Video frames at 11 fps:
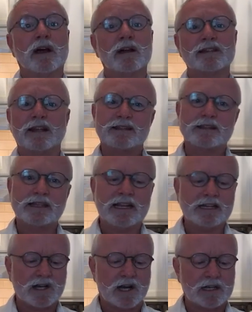It's like
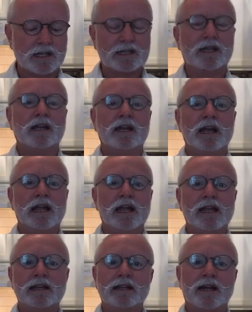seed garlic.
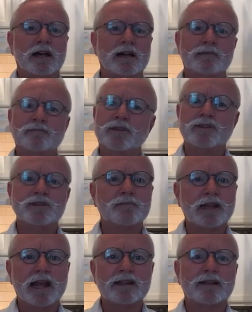And you just
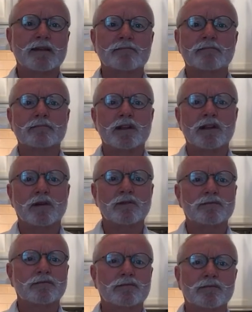plant them,
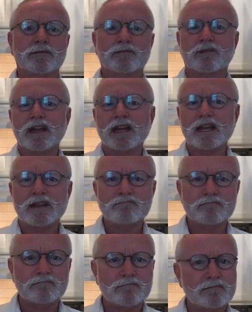3,
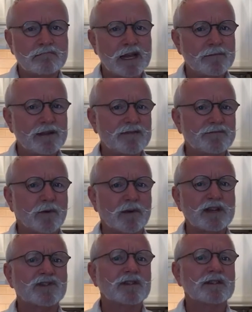maybe 4
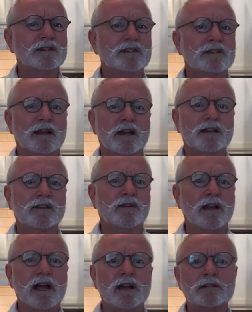inches in the
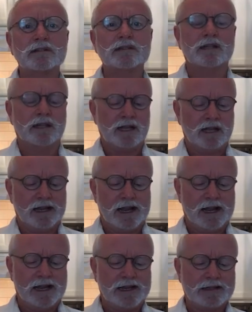ground,
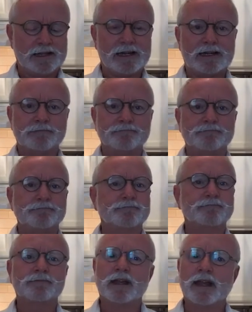and
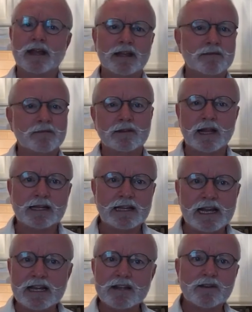they
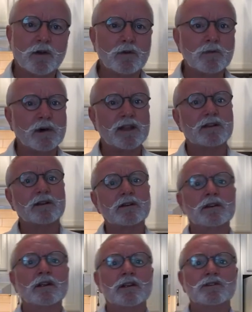need cold weather
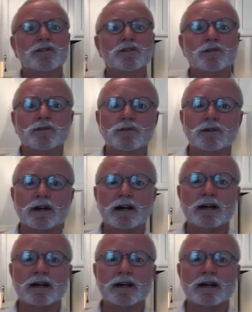to